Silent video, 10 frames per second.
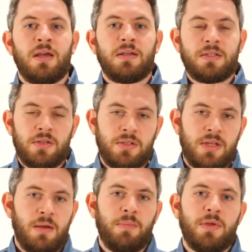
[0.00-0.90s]
This could
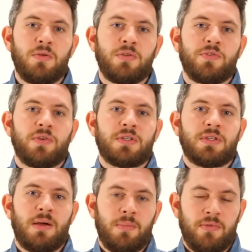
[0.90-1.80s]
then be used, for
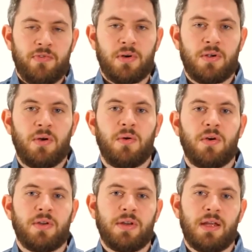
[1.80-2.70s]
example, for a
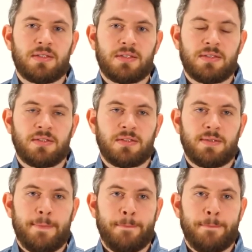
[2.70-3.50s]
cohort analysis.